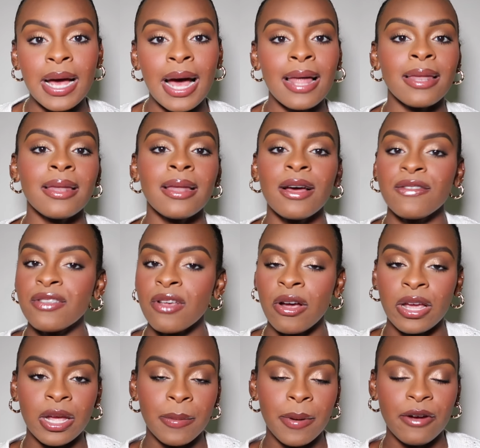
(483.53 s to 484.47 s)
I love
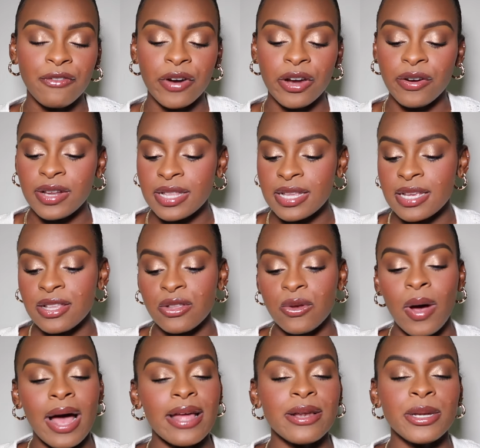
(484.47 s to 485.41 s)
talking about fragrances, so
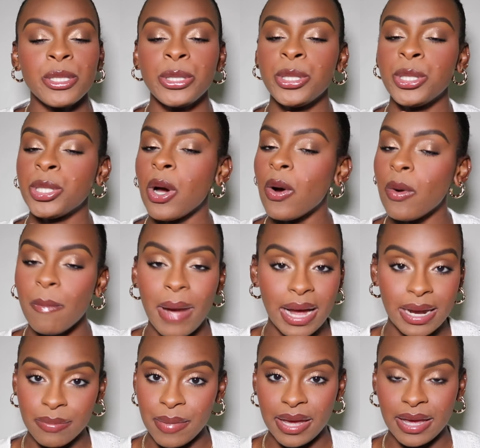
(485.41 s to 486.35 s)
I don't
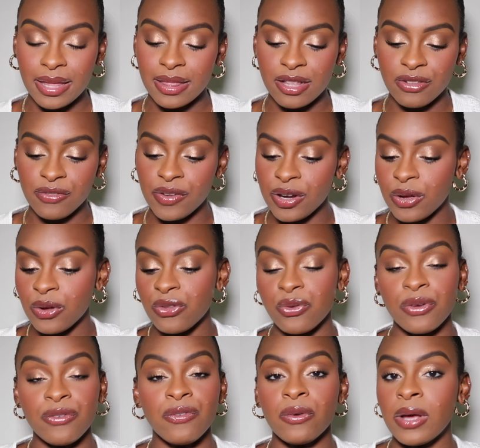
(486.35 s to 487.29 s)
mind making these videos.
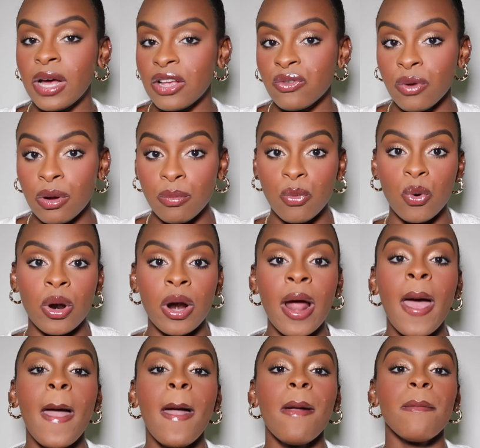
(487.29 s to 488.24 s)
So if you guys want
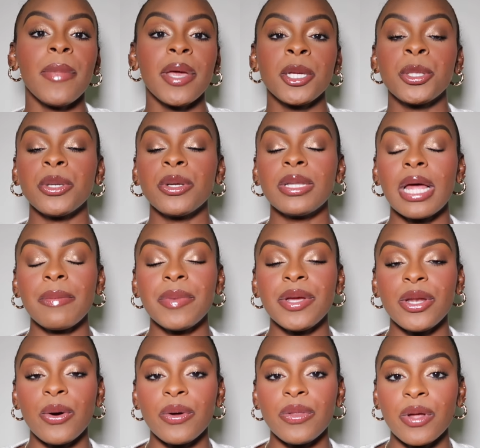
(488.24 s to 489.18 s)
more, make sure you let
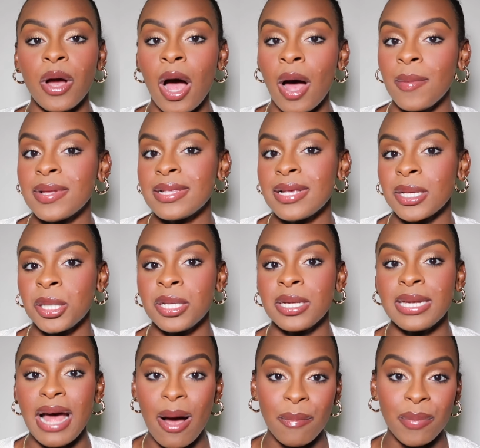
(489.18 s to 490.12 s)
me know in the comment
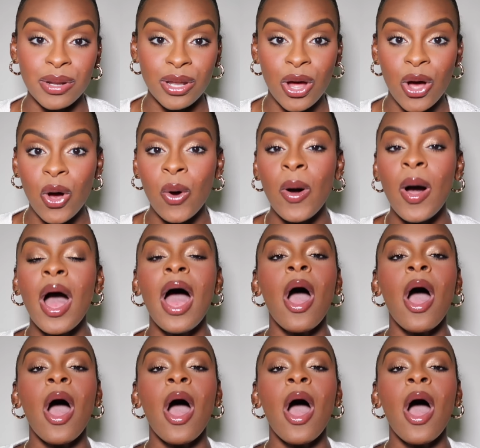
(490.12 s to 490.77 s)
section down below.